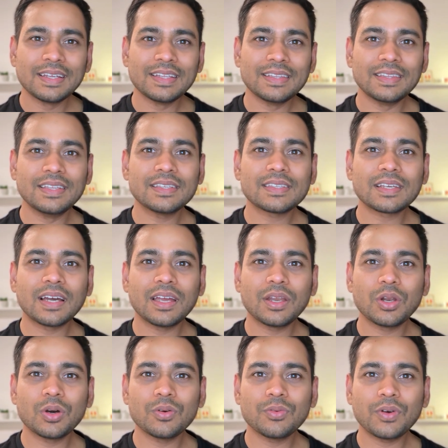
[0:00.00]
this kind
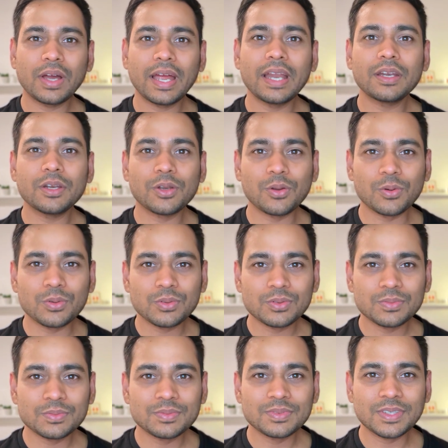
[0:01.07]
of attitude
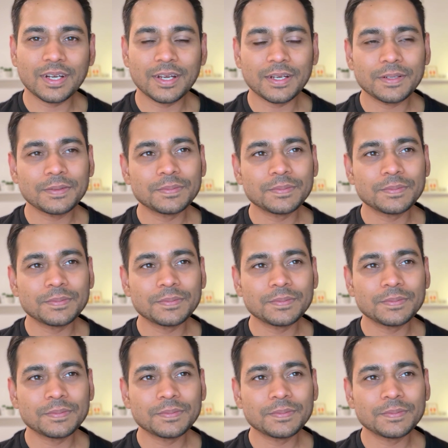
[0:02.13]
right